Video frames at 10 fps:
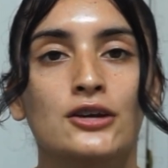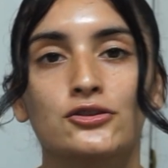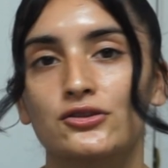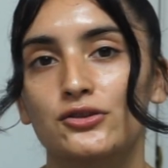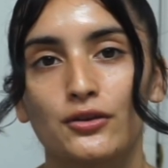
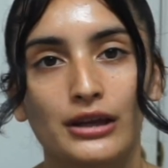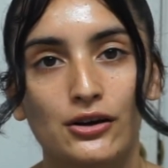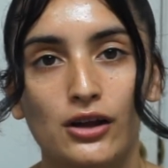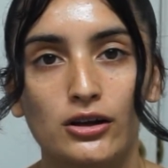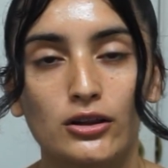just know that you're
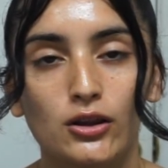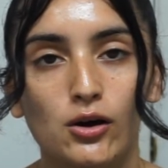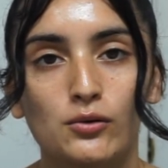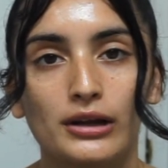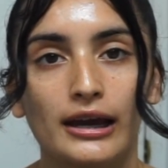not
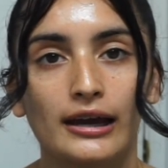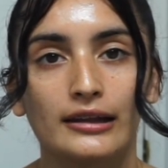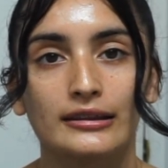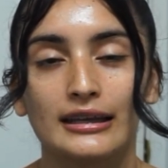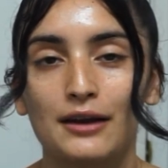alone, and
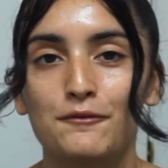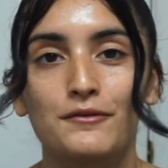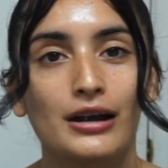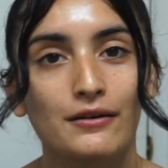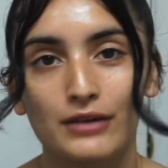that I'm
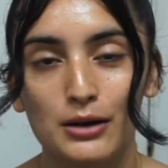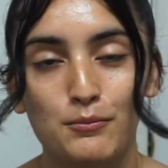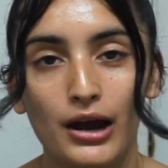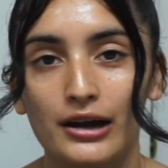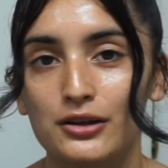very, very
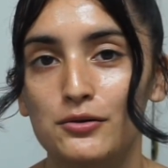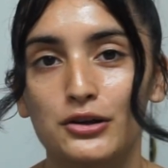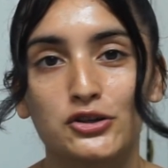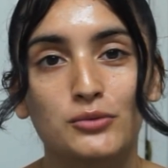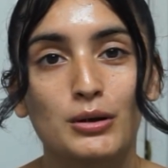proud of you, and you
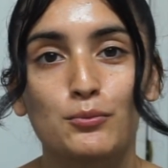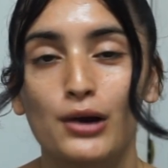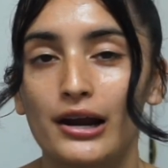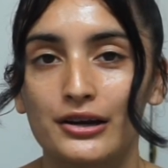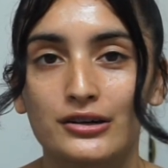should be
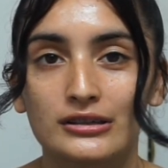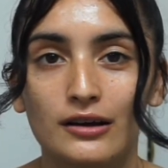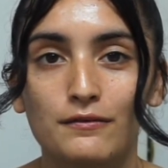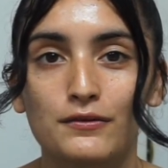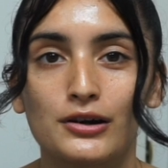proud of
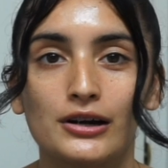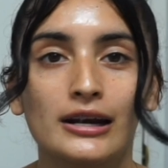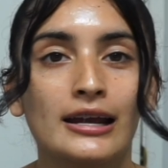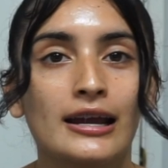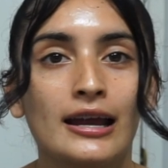yourself for
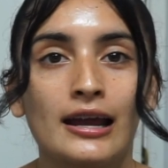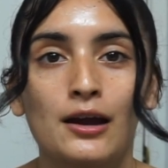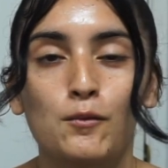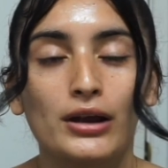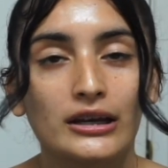
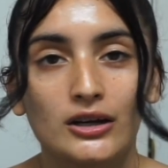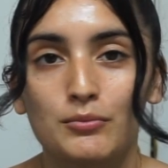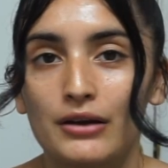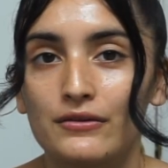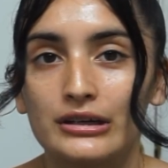waking up
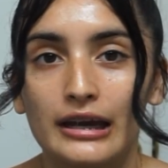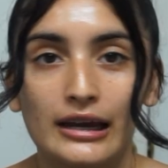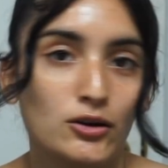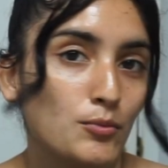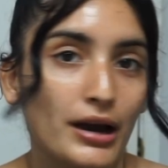every day.
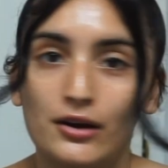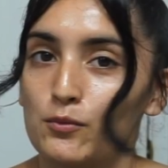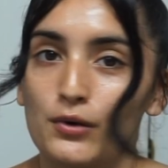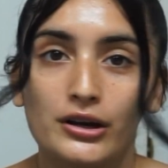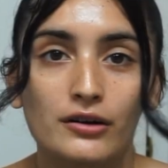No matter
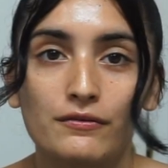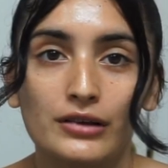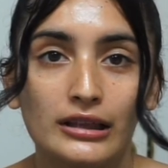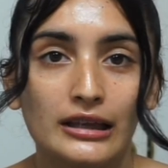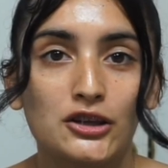what you're
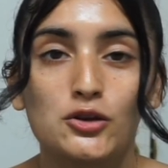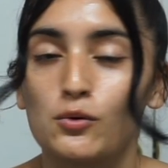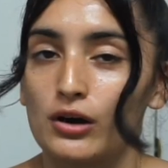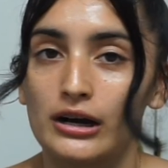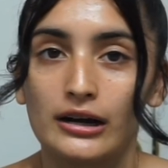feeling, you
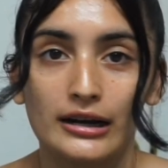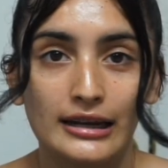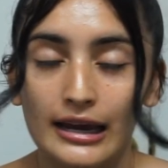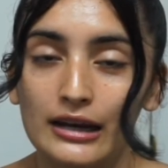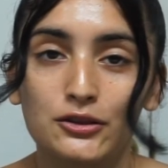are
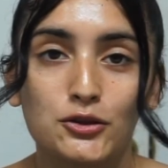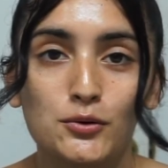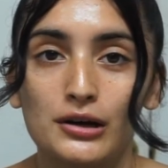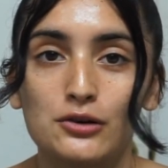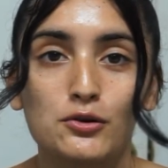getting through
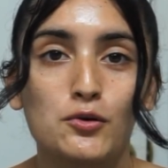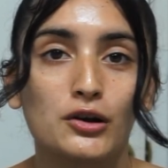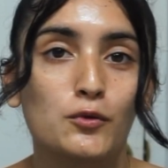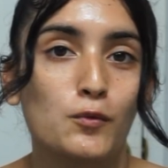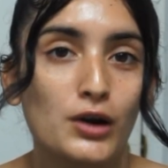it. You're going to
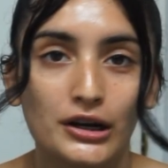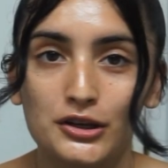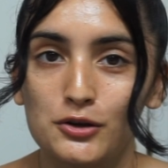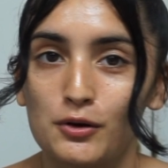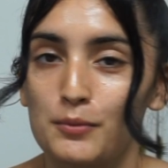work,
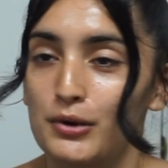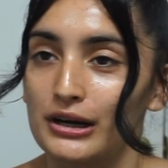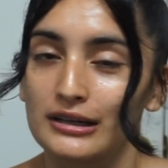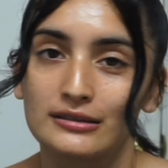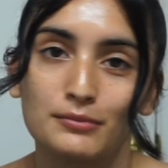you are
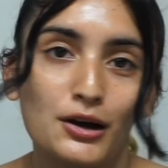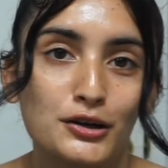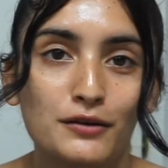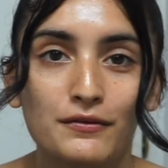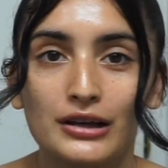putting a smile on
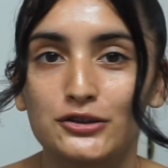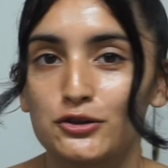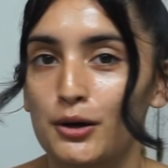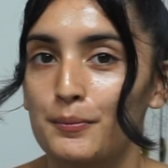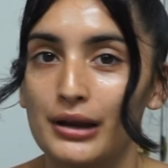your face,
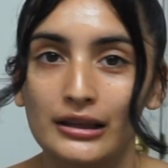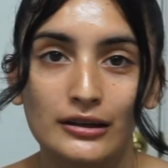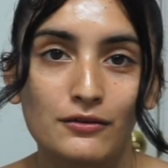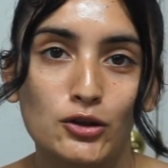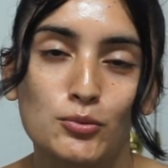you're being there
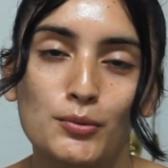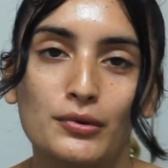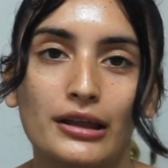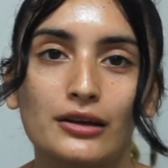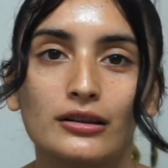for the people
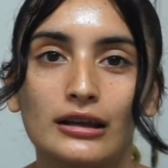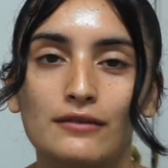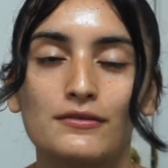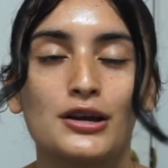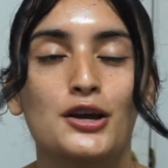that you love.
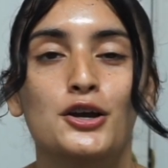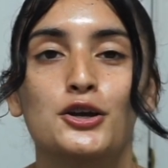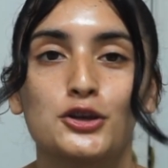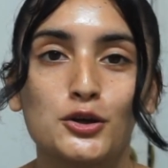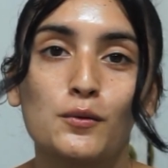
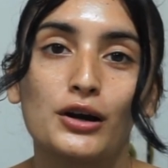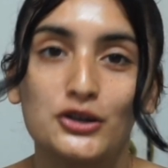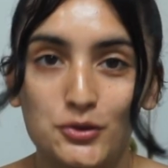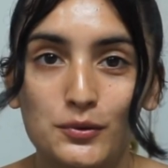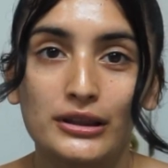You are
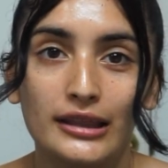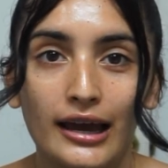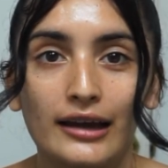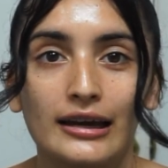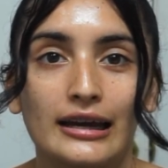doing
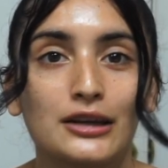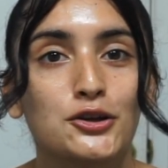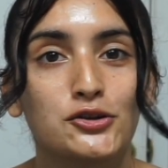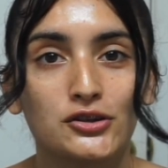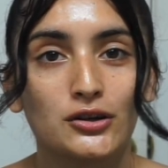that, and you
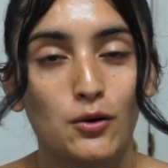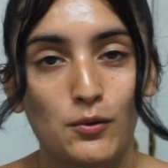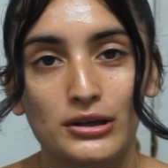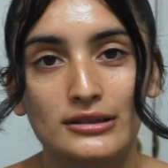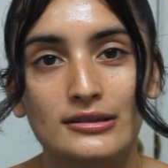should
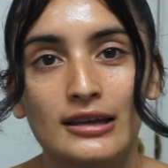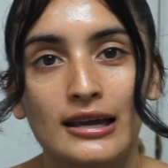always